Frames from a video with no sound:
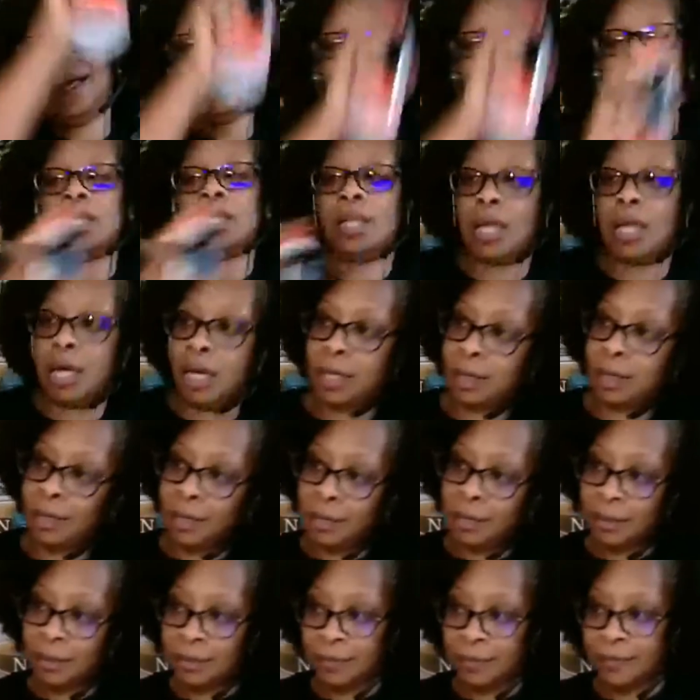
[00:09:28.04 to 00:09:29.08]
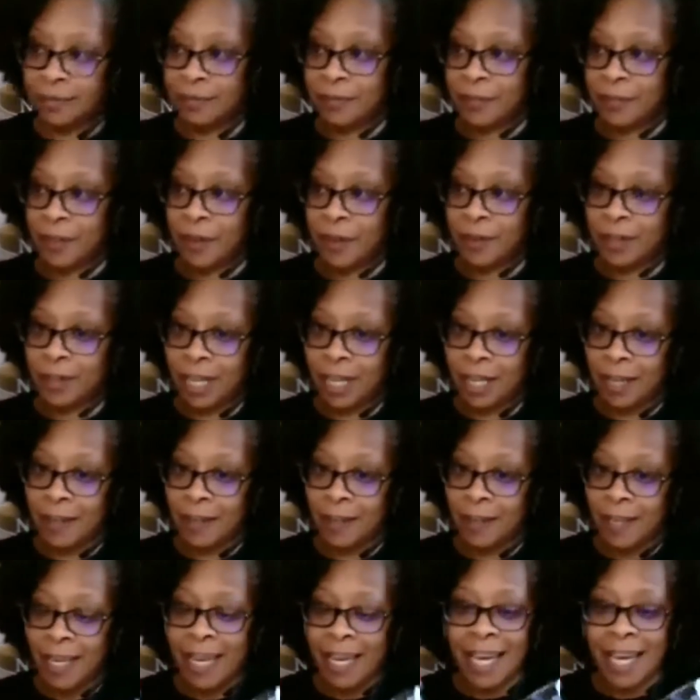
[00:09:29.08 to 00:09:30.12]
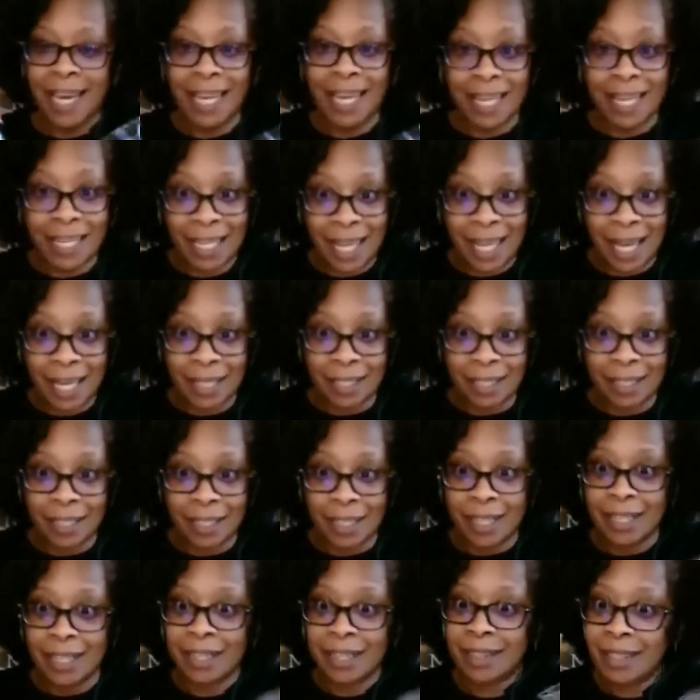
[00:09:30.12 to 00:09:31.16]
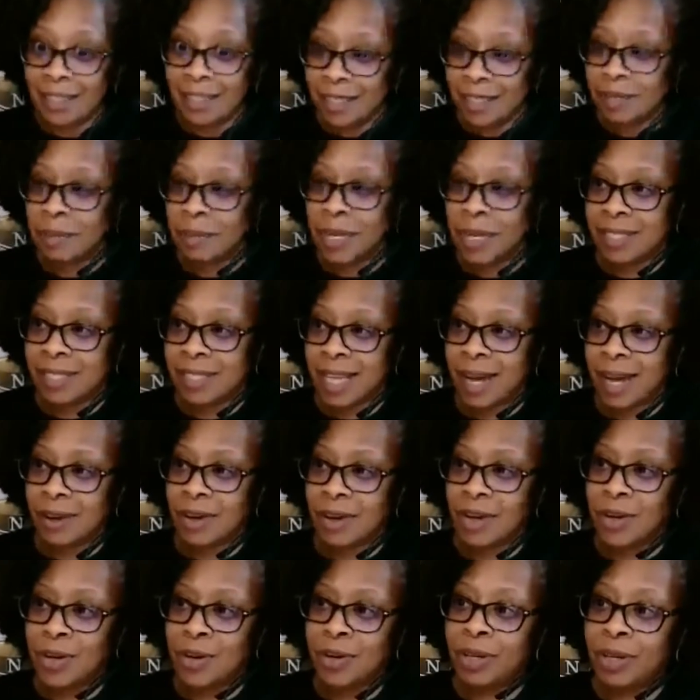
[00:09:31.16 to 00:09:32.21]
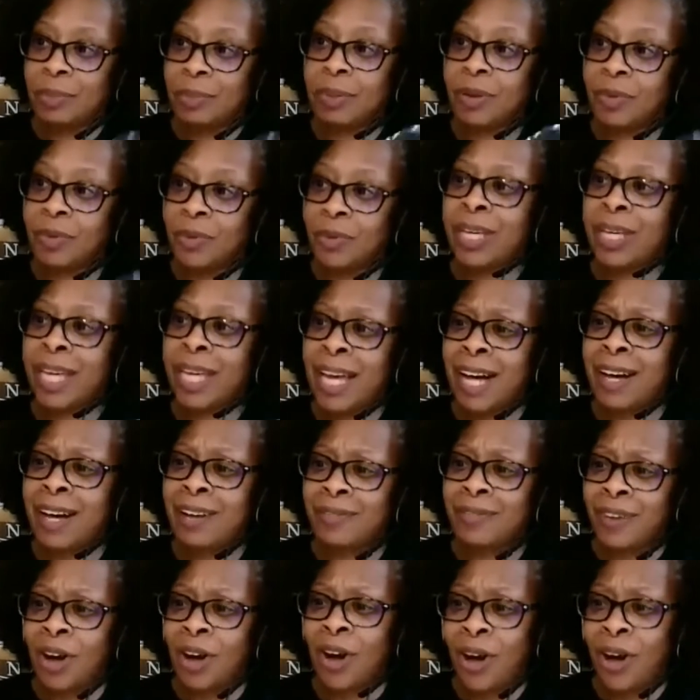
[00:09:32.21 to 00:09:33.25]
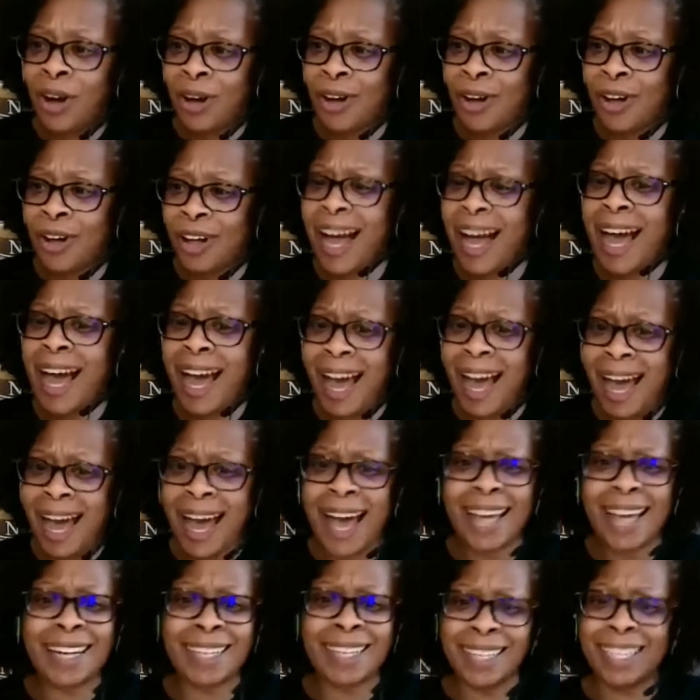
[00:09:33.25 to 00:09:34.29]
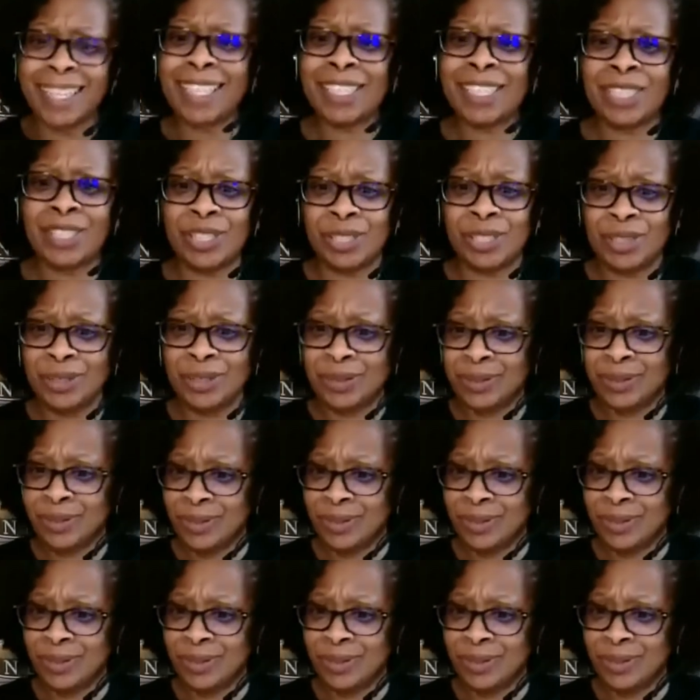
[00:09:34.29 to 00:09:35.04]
No, y'all. Okay? And again, this may sound kooky, but we have all had an issue.